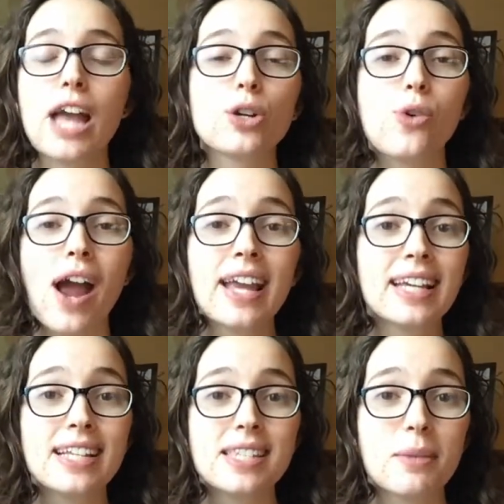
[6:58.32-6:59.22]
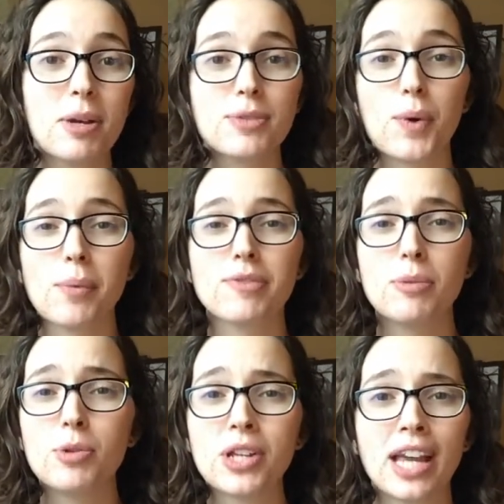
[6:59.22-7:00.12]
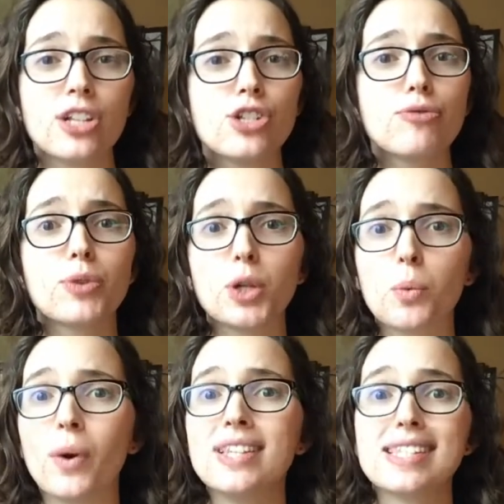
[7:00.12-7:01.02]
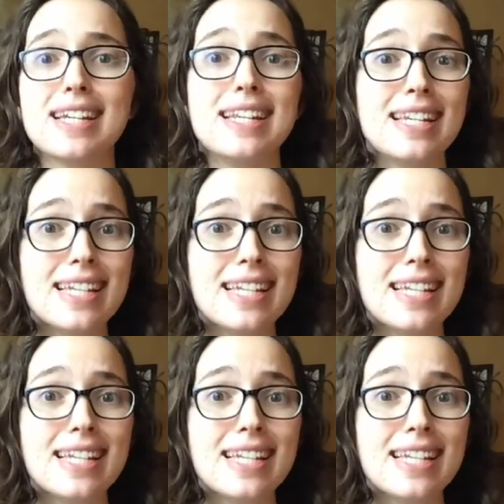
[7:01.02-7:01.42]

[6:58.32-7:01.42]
And crying isn't the best form of communication for your wants and